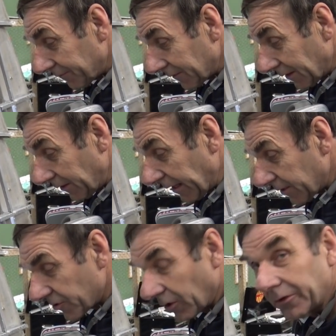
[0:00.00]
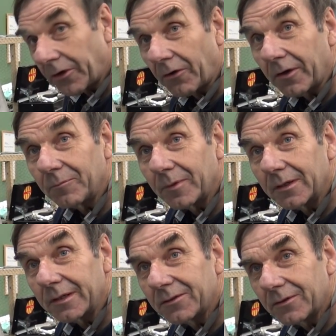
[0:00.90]
You got a socket on it, but
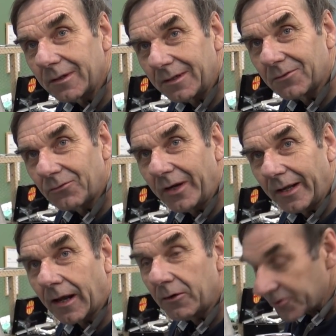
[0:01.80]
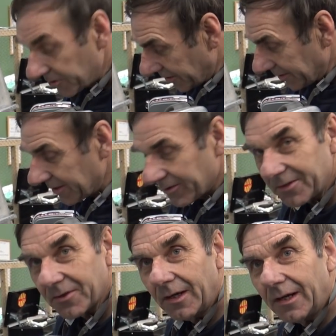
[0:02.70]
it's really close.
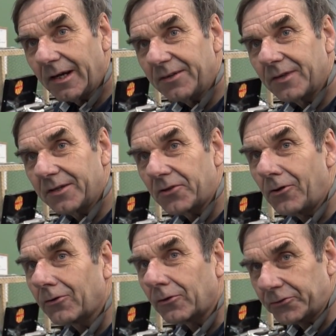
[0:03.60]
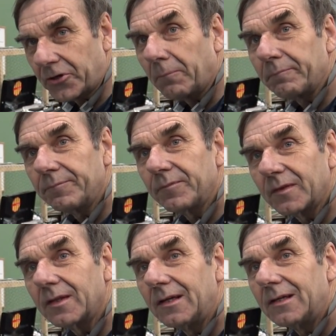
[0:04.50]
It's a knuckle job.
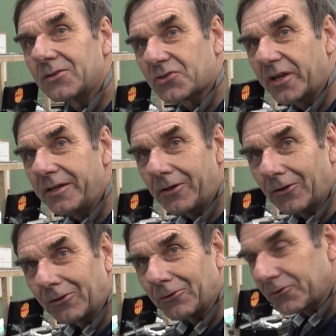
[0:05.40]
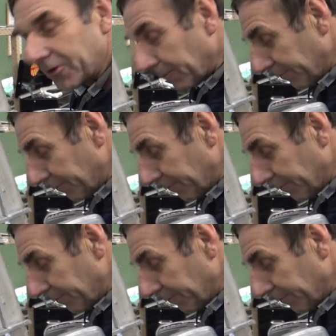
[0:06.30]
Skin your knuckles job.